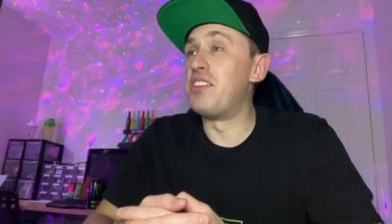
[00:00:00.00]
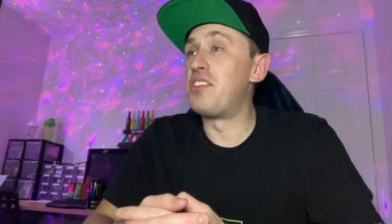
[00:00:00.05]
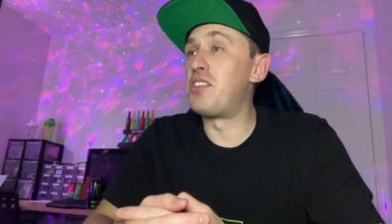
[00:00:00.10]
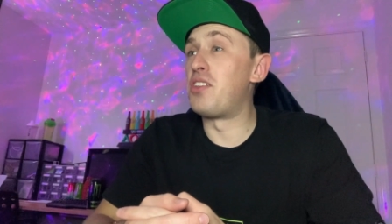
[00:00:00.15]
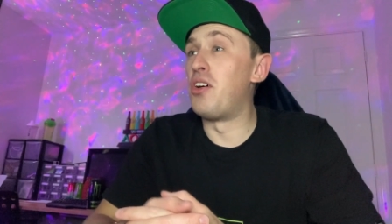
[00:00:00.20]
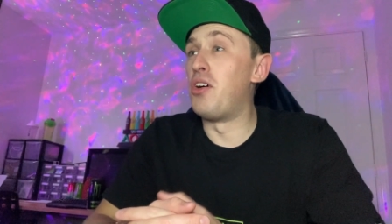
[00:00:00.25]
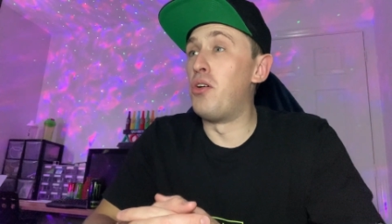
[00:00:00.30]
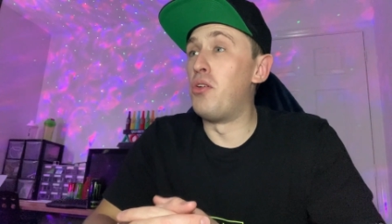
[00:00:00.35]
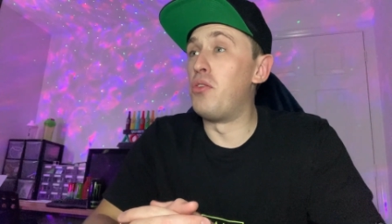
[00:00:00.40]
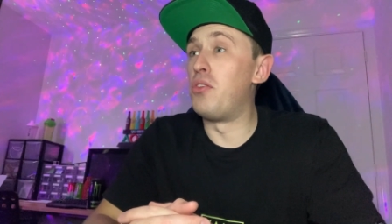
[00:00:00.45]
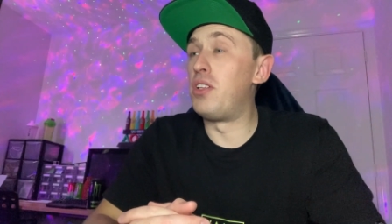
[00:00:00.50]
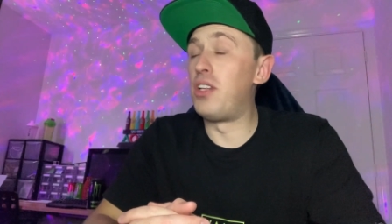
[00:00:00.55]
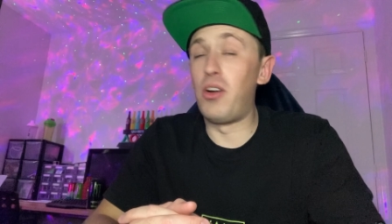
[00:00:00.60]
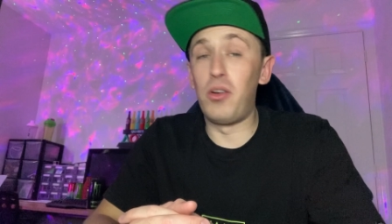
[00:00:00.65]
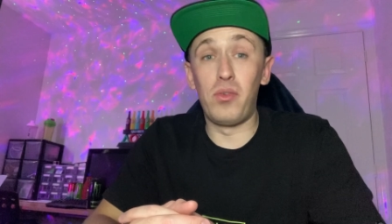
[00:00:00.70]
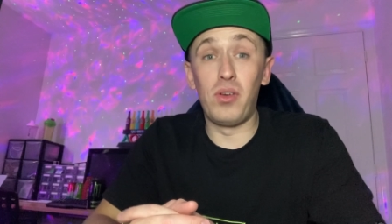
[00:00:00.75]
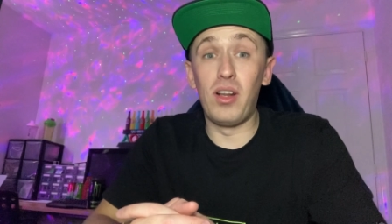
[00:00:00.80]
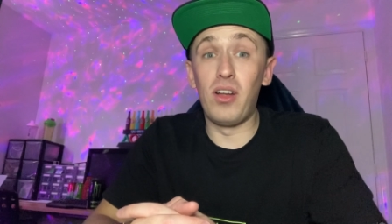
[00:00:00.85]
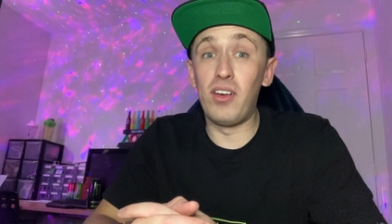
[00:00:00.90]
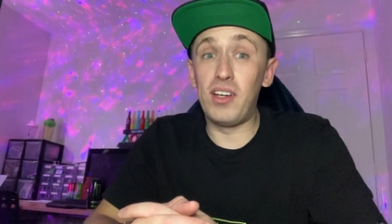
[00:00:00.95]
so no, I
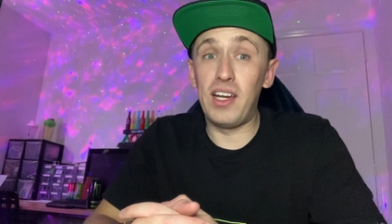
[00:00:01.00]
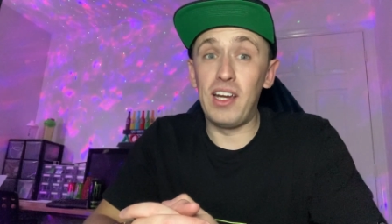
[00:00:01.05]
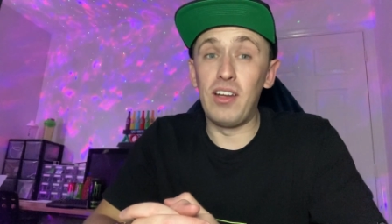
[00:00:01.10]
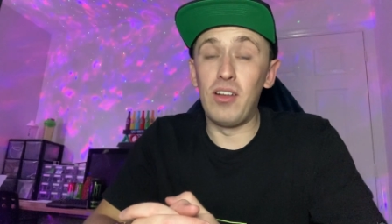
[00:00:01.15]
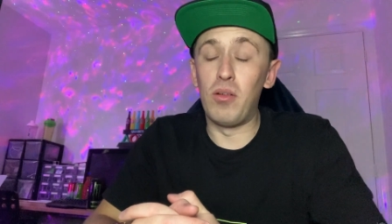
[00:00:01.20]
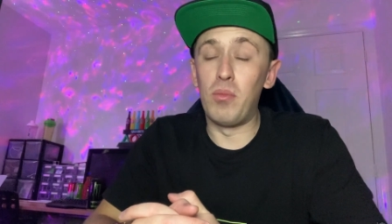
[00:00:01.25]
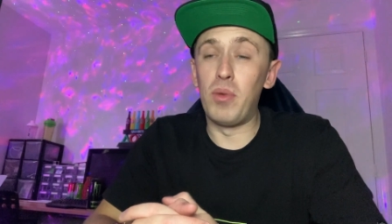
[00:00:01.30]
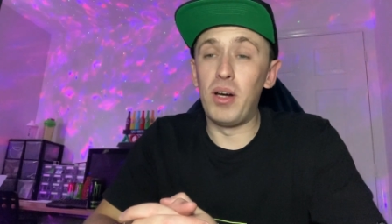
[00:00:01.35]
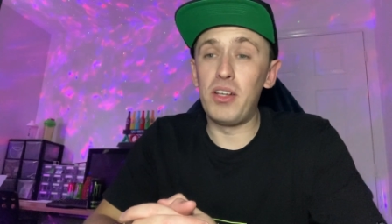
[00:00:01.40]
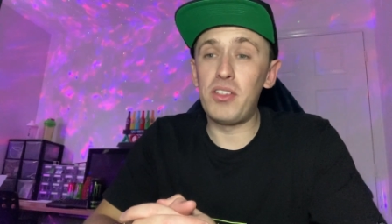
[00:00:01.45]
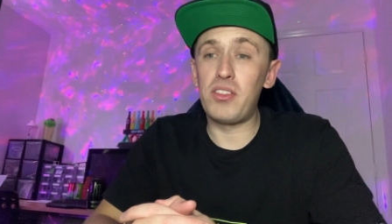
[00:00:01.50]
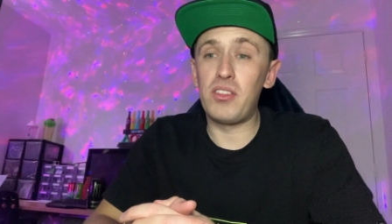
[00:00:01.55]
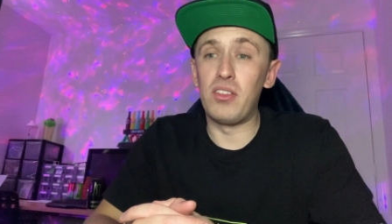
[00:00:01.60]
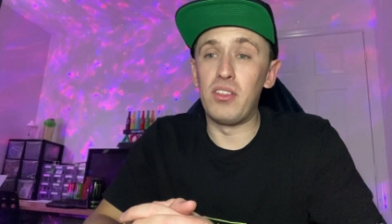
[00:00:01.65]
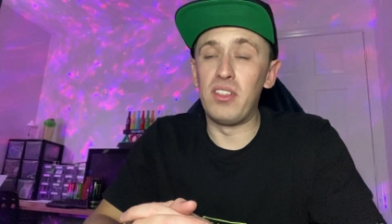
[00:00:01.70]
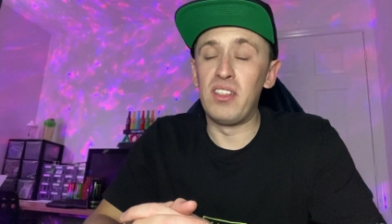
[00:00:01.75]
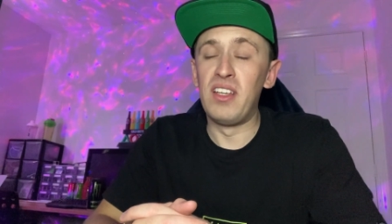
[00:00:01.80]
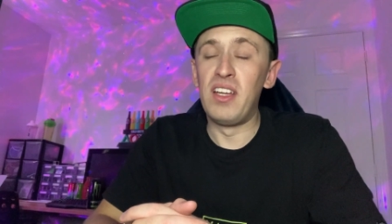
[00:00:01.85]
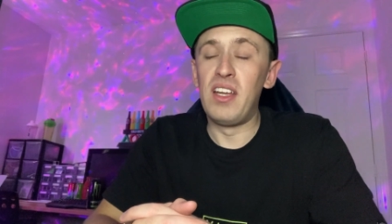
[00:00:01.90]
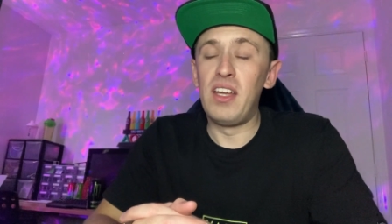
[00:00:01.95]
really like Elon Musk
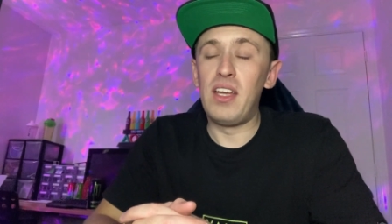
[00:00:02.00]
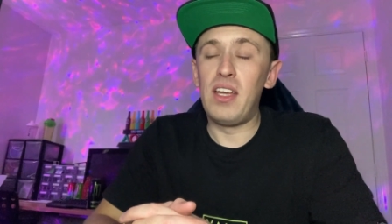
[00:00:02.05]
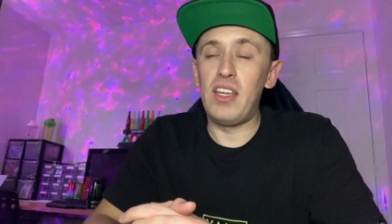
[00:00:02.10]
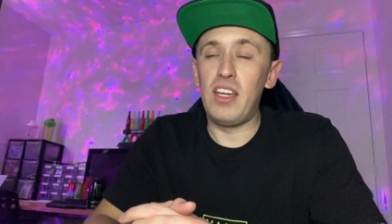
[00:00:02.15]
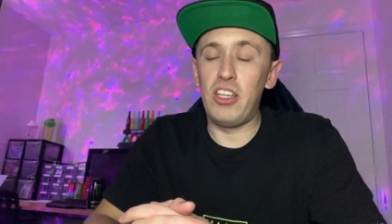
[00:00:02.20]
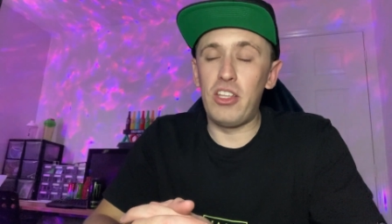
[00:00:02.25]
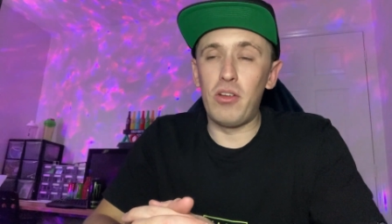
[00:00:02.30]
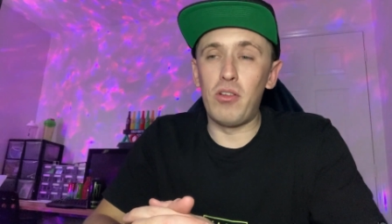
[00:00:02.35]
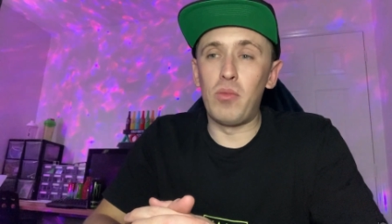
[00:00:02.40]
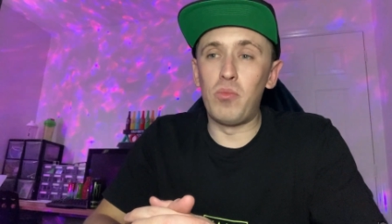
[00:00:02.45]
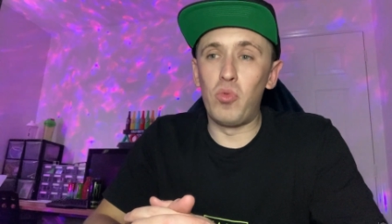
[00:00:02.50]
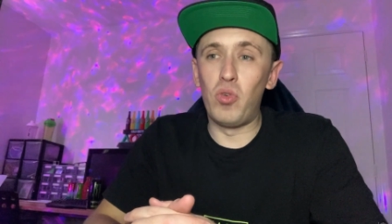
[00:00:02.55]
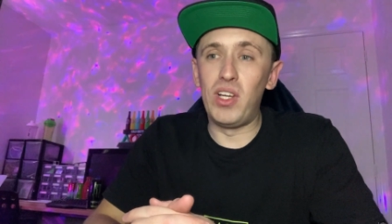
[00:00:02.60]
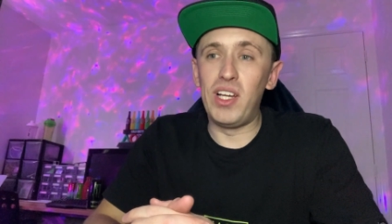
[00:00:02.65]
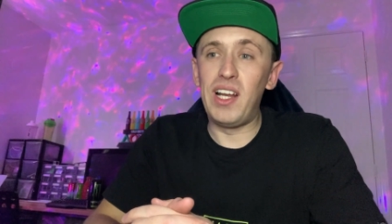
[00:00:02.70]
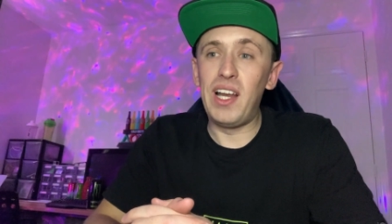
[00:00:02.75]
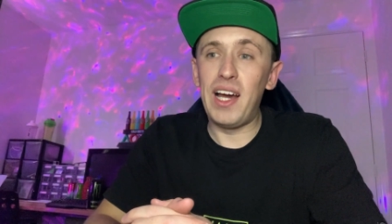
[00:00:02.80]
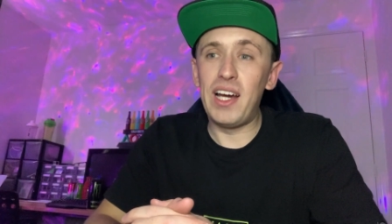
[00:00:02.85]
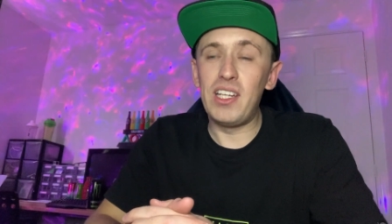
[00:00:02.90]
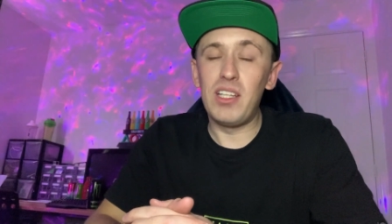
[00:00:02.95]
and you know, I'm really
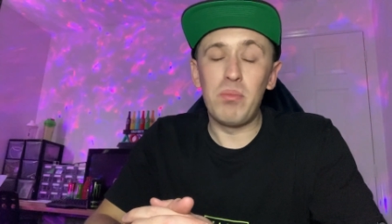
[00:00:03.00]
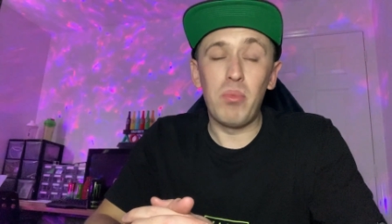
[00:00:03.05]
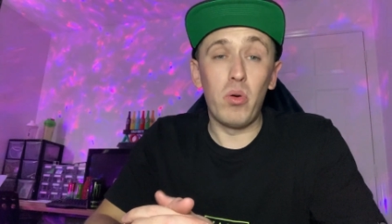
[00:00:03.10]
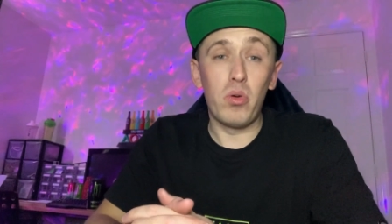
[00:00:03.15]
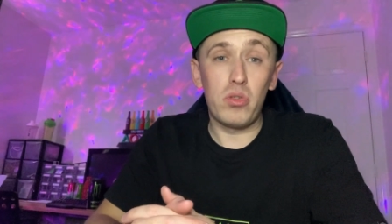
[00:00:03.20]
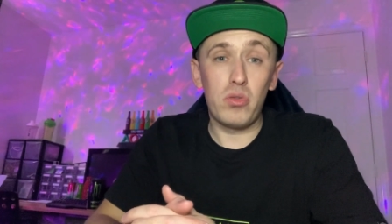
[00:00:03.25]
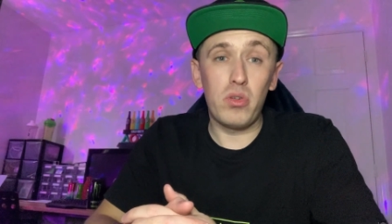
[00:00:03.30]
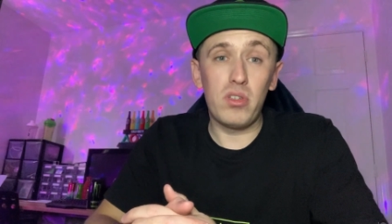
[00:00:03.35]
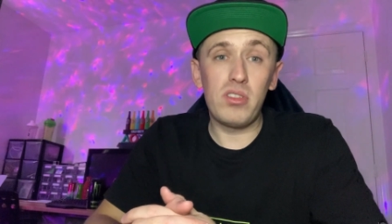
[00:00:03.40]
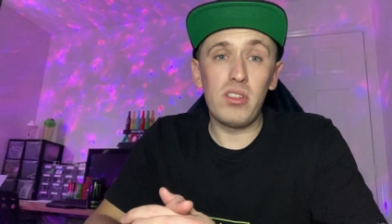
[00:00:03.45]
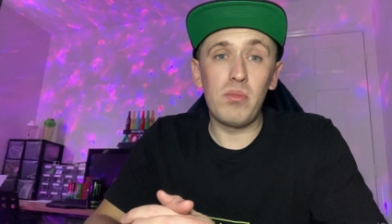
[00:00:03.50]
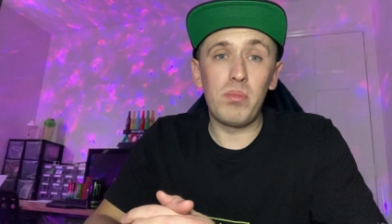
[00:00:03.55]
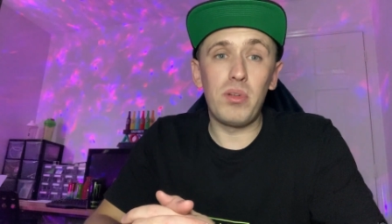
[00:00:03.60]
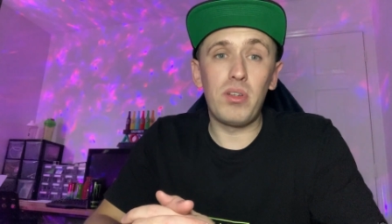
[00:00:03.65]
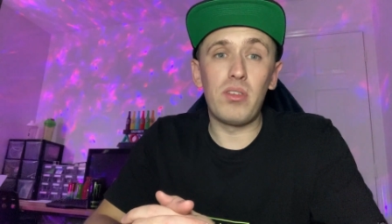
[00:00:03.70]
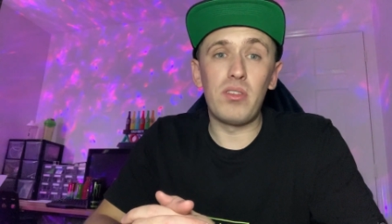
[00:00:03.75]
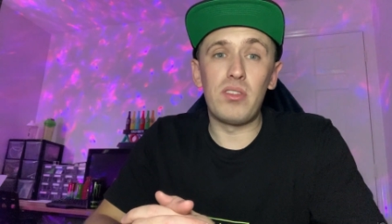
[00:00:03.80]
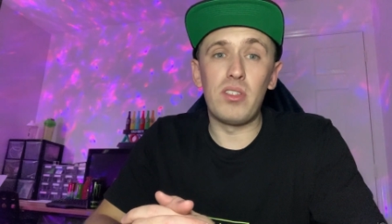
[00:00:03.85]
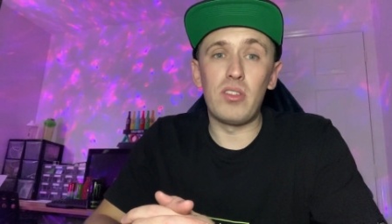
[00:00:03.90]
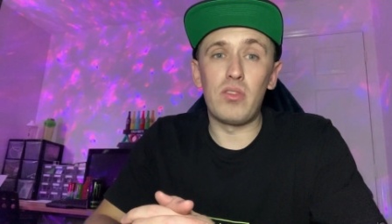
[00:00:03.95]
glad you bought Twitter
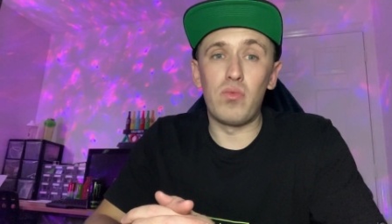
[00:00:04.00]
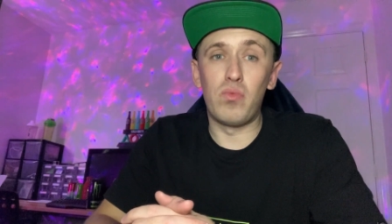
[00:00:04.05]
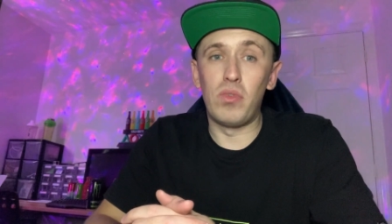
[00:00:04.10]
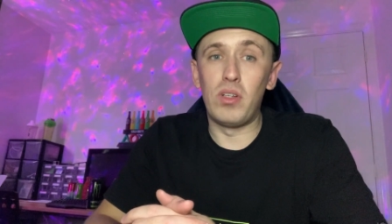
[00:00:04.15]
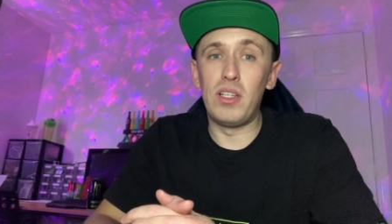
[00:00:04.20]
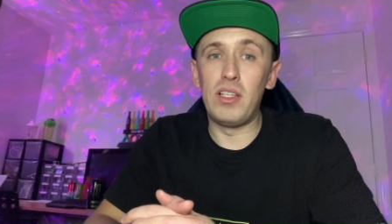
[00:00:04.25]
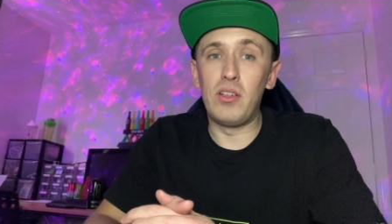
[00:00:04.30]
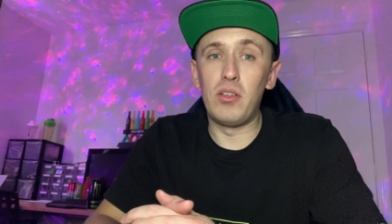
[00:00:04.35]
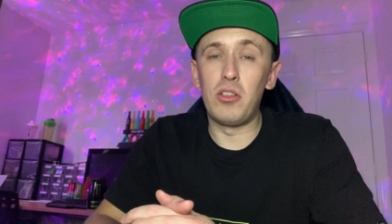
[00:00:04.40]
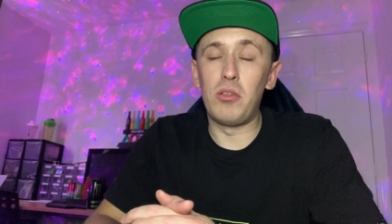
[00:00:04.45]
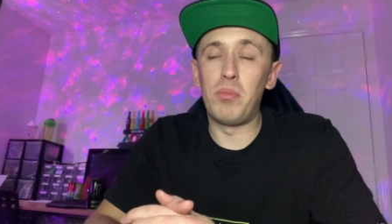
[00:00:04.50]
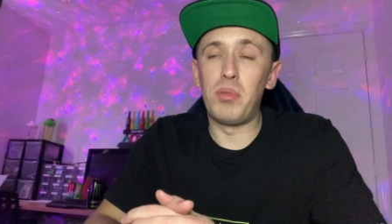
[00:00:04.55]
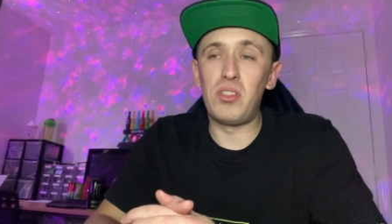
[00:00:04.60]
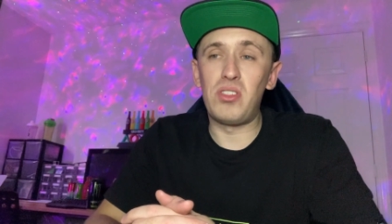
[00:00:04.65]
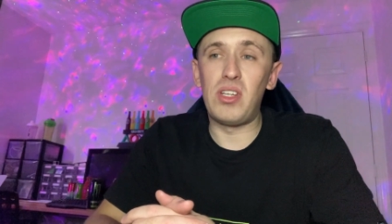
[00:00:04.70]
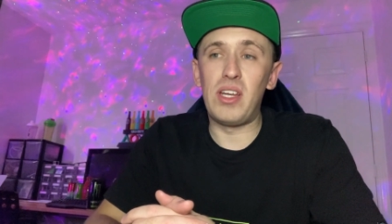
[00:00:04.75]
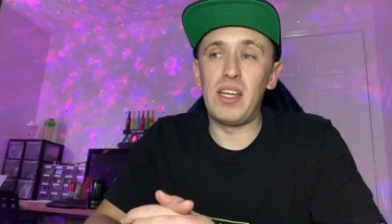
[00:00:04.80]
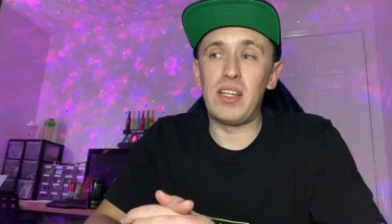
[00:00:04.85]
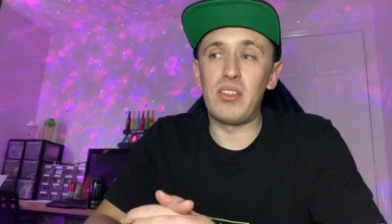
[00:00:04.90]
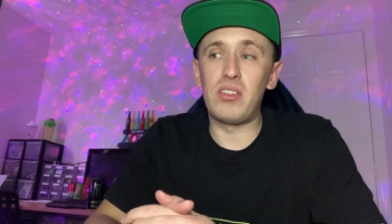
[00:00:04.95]
because it's really going to
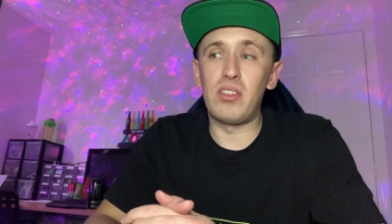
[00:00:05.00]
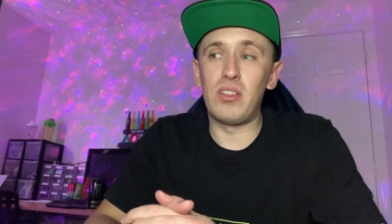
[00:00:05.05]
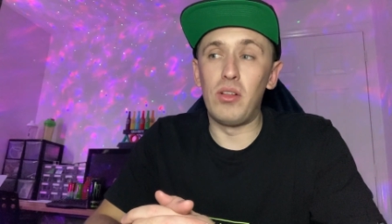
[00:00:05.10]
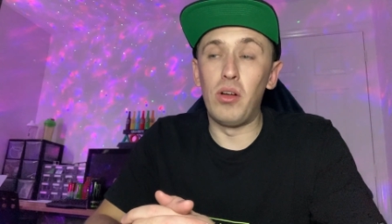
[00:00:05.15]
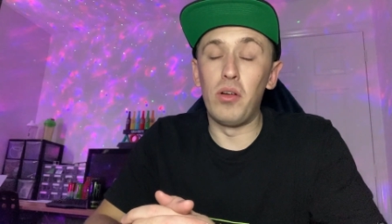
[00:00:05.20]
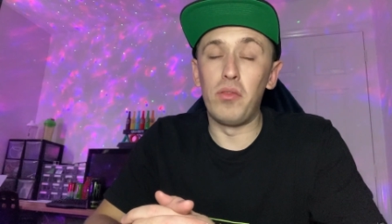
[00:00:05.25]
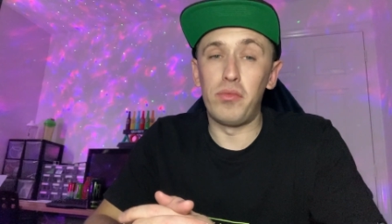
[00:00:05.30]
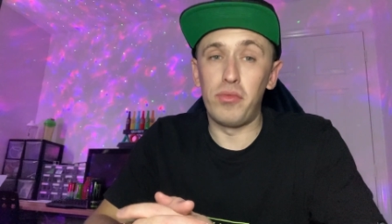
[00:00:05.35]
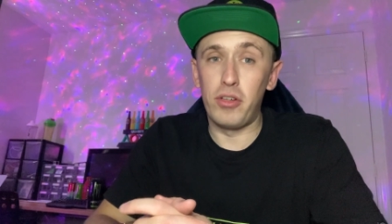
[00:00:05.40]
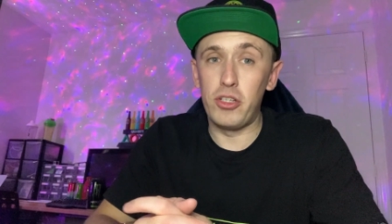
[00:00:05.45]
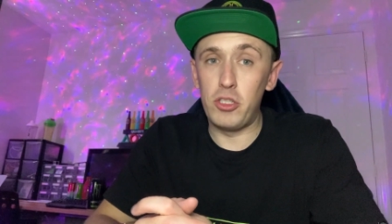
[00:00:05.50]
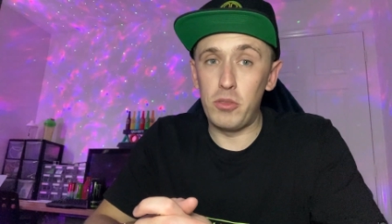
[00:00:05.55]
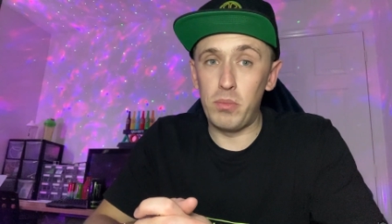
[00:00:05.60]
protect like free